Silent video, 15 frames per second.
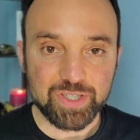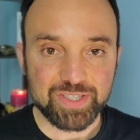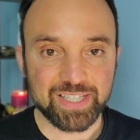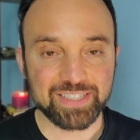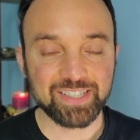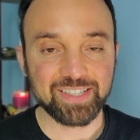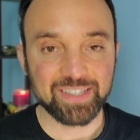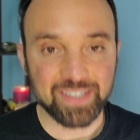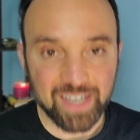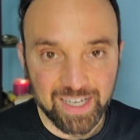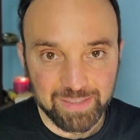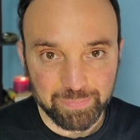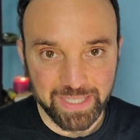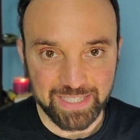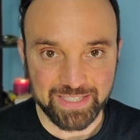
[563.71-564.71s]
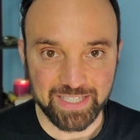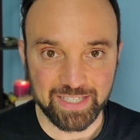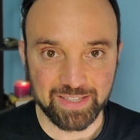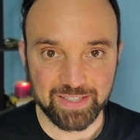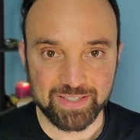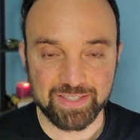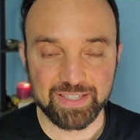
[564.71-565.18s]
that did not maintain
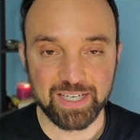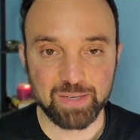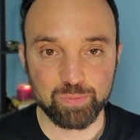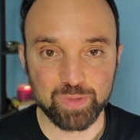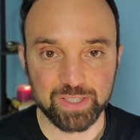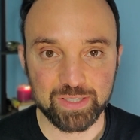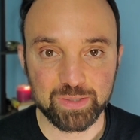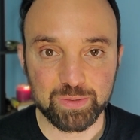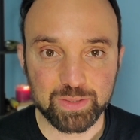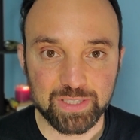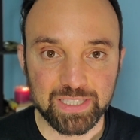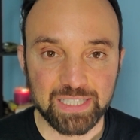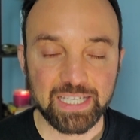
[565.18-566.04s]
this time window